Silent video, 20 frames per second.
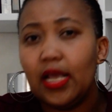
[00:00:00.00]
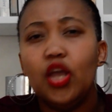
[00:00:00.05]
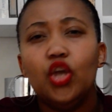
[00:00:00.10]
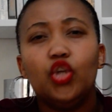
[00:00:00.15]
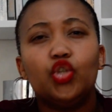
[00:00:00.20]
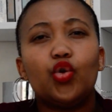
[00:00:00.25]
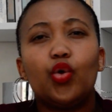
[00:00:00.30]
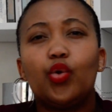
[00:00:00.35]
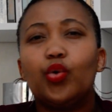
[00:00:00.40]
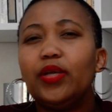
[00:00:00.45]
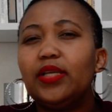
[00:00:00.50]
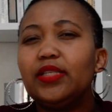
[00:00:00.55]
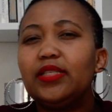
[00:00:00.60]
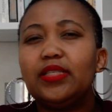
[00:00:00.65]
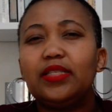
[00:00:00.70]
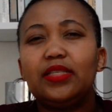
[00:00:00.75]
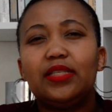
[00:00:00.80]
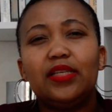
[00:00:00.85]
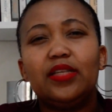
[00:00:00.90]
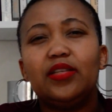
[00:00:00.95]
So it
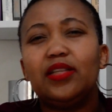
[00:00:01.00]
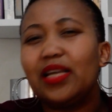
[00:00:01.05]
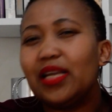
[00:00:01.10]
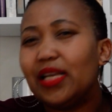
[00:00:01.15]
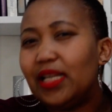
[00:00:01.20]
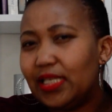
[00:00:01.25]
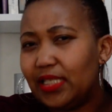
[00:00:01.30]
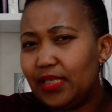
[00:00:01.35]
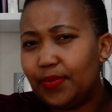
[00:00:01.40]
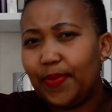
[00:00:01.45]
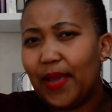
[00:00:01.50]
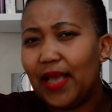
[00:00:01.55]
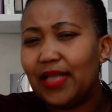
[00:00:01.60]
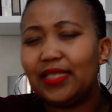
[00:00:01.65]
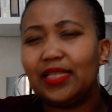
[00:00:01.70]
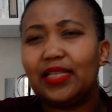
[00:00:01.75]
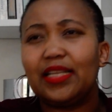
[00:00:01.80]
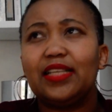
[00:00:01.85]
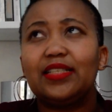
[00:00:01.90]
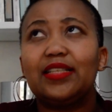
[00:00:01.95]
really depends.
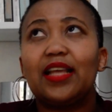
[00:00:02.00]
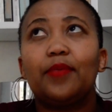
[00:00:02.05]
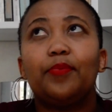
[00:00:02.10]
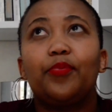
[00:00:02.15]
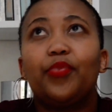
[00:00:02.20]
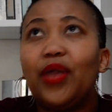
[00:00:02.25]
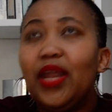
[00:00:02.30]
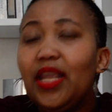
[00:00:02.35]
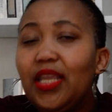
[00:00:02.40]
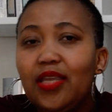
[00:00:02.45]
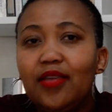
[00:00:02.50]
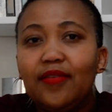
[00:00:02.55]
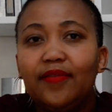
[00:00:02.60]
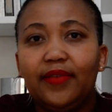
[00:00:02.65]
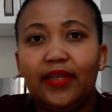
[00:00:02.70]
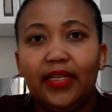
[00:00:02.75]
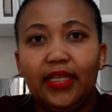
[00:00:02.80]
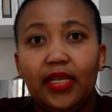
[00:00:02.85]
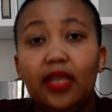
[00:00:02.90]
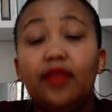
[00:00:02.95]
It can start break
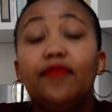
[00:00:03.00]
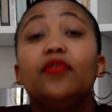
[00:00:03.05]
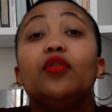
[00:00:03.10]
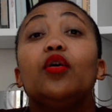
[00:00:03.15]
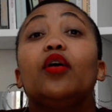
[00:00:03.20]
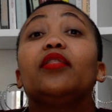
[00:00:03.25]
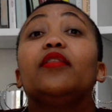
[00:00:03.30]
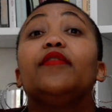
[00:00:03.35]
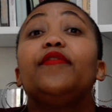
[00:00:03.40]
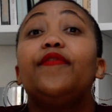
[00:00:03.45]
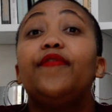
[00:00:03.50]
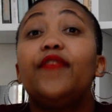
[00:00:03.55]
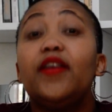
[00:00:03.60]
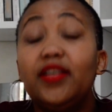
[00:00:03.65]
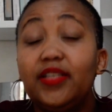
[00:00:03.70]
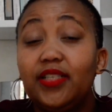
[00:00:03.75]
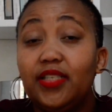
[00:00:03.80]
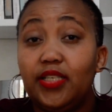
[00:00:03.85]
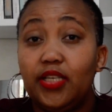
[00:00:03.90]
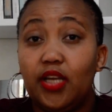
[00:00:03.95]
evening even on the
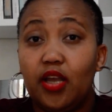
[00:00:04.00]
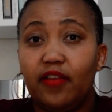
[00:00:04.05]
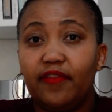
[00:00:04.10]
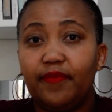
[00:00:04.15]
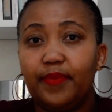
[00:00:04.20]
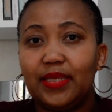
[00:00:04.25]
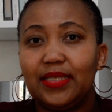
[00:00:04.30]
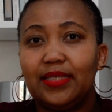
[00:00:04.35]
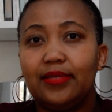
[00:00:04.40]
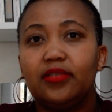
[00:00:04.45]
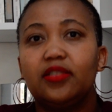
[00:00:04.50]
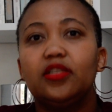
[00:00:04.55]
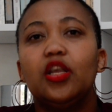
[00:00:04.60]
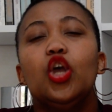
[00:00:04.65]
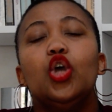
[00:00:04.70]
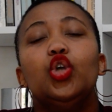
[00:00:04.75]
first year of business.